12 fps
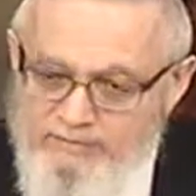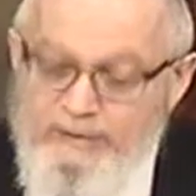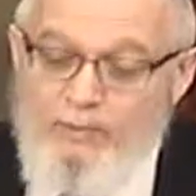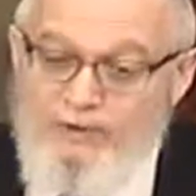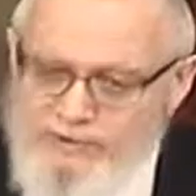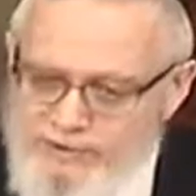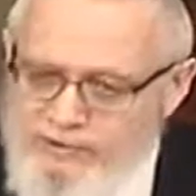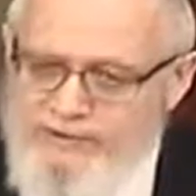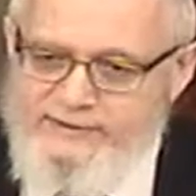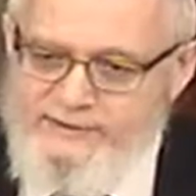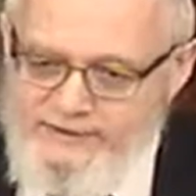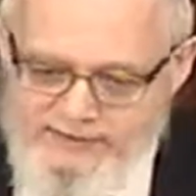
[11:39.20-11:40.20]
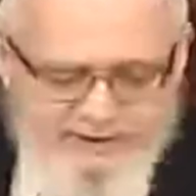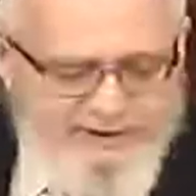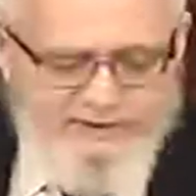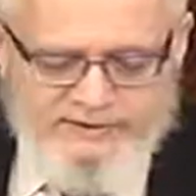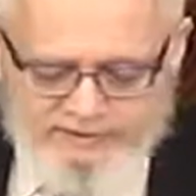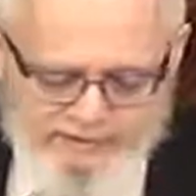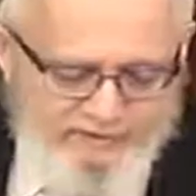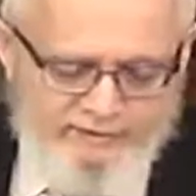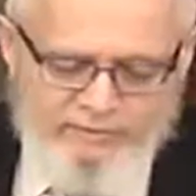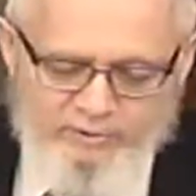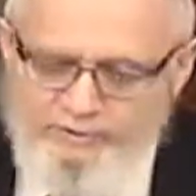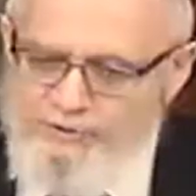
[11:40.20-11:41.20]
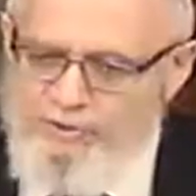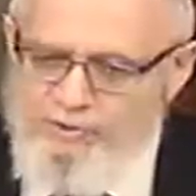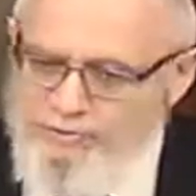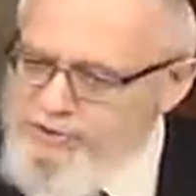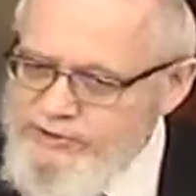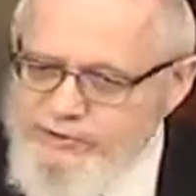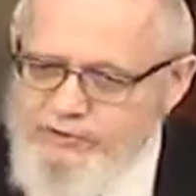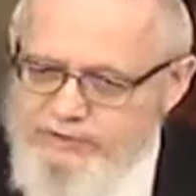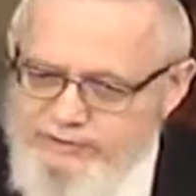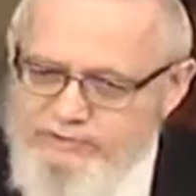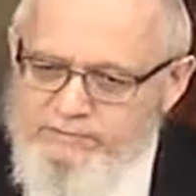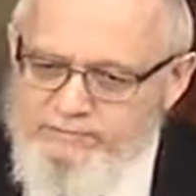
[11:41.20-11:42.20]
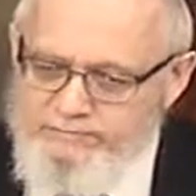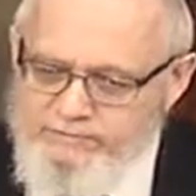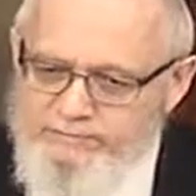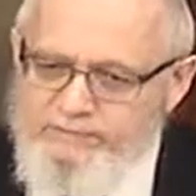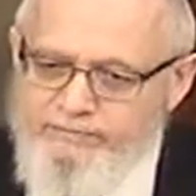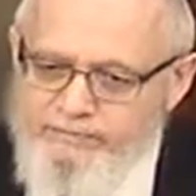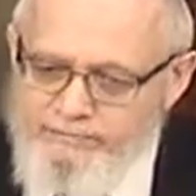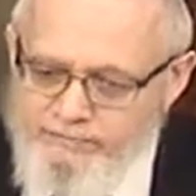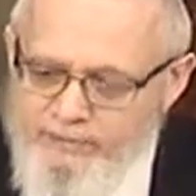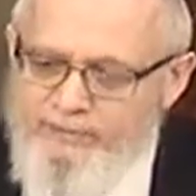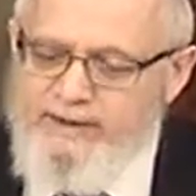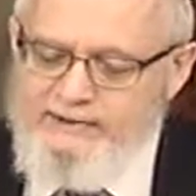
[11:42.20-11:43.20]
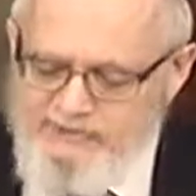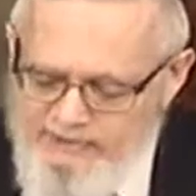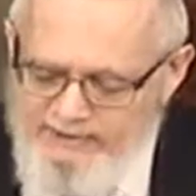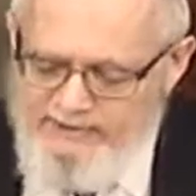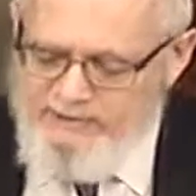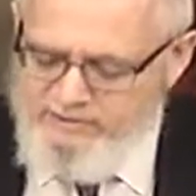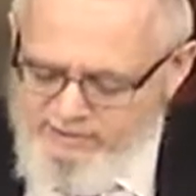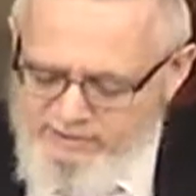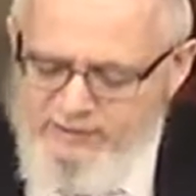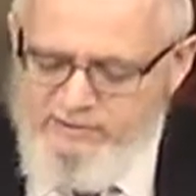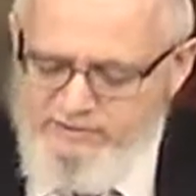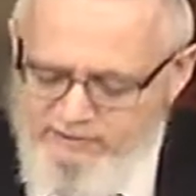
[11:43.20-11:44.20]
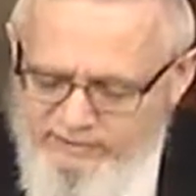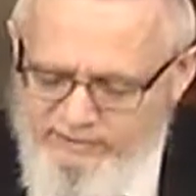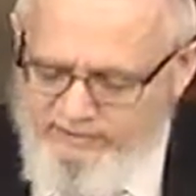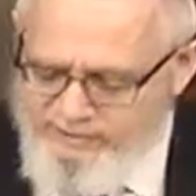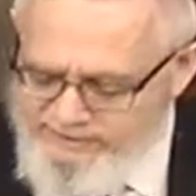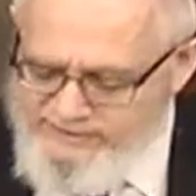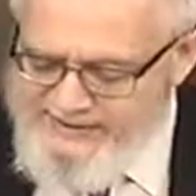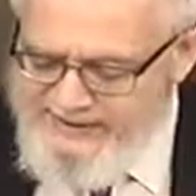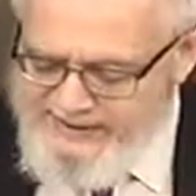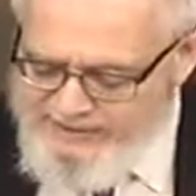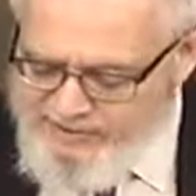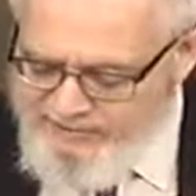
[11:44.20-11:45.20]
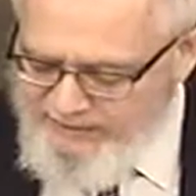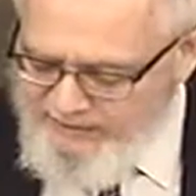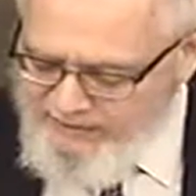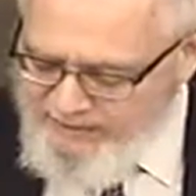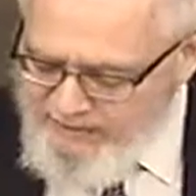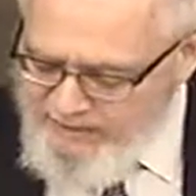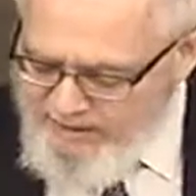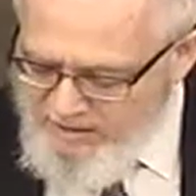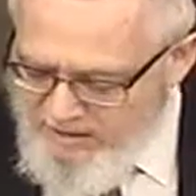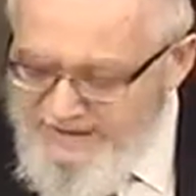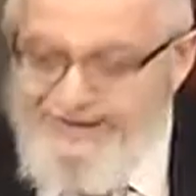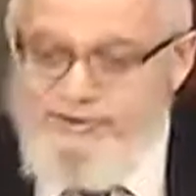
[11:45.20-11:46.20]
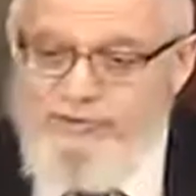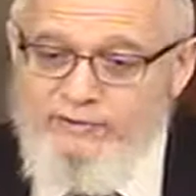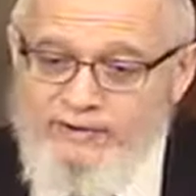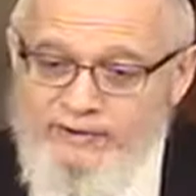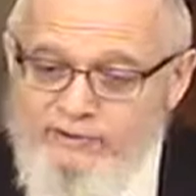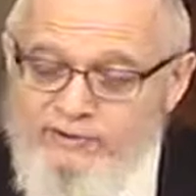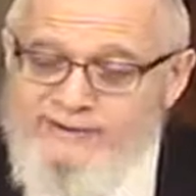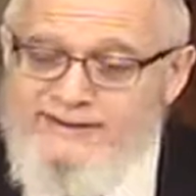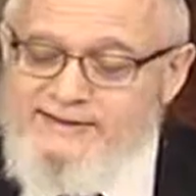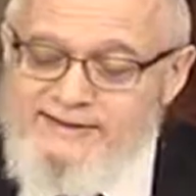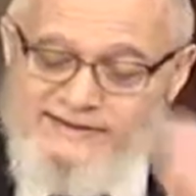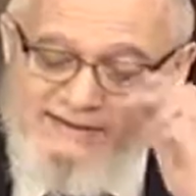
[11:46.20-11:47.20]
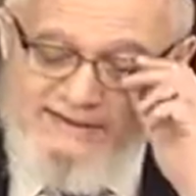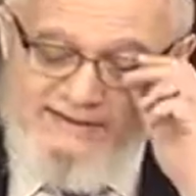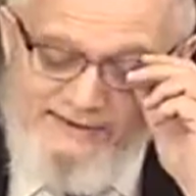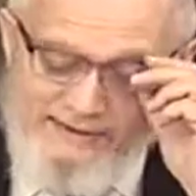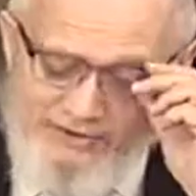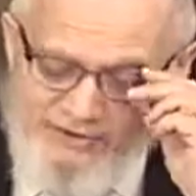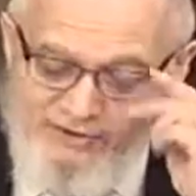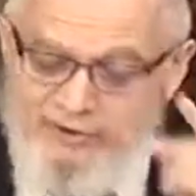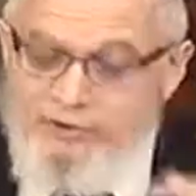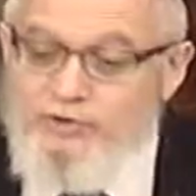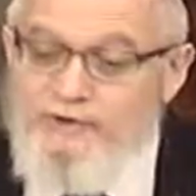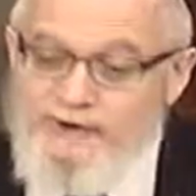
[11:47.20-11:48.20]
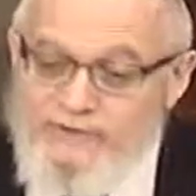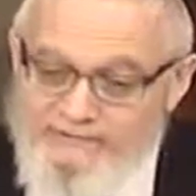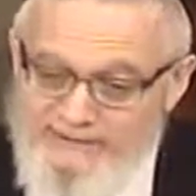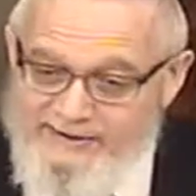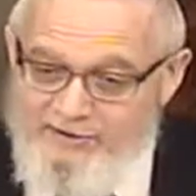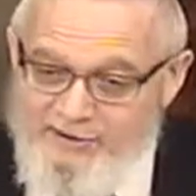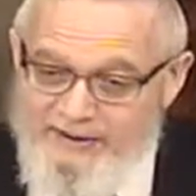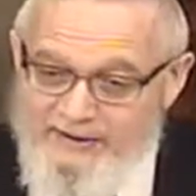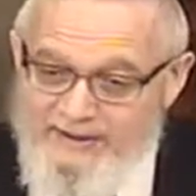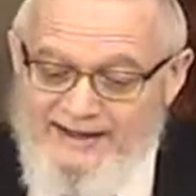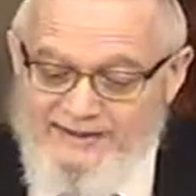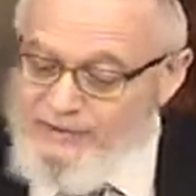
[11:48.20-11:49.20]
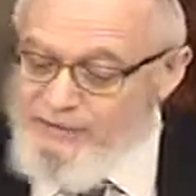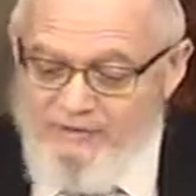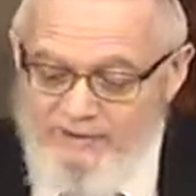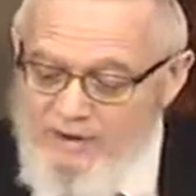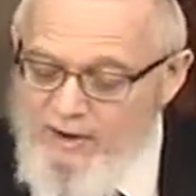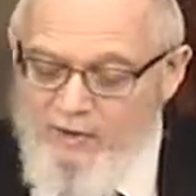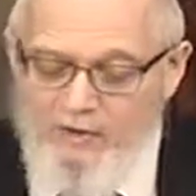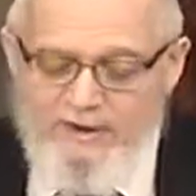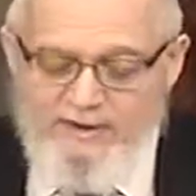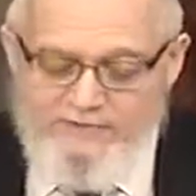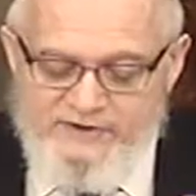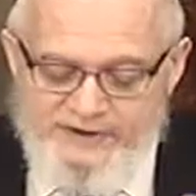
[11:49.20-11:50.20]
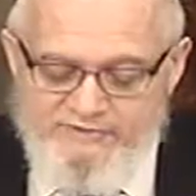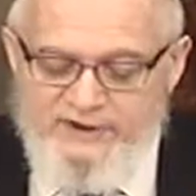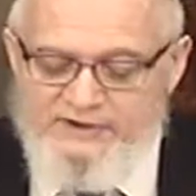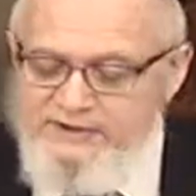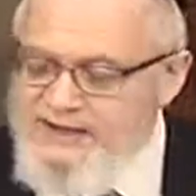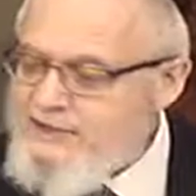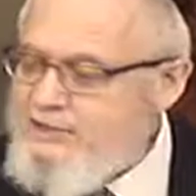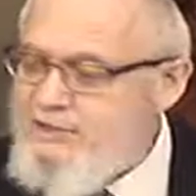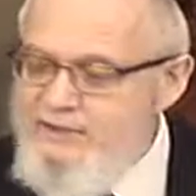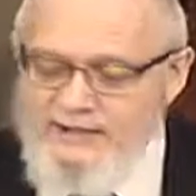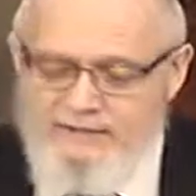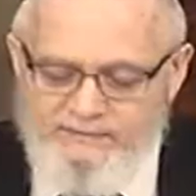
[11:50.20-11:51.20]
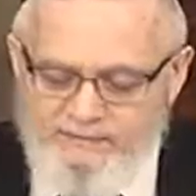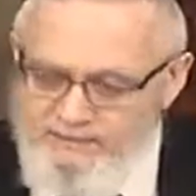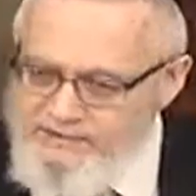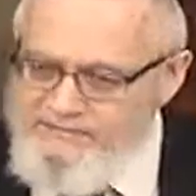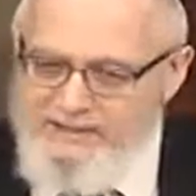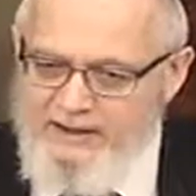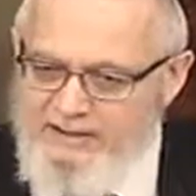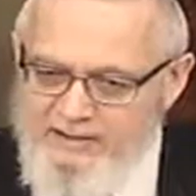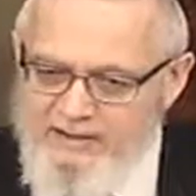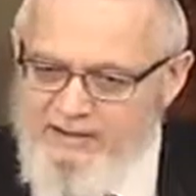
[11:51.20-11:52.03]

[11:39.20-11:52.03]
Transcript: Once the trance takes place, you've removed the kedusha. It's chulin. Correct, correct, correct, correct. Because it's not consecrated. Consecrated. Because this, this, is, this is just a trance of masasheni. Consecrated. If something's consecrated for the mizbeach,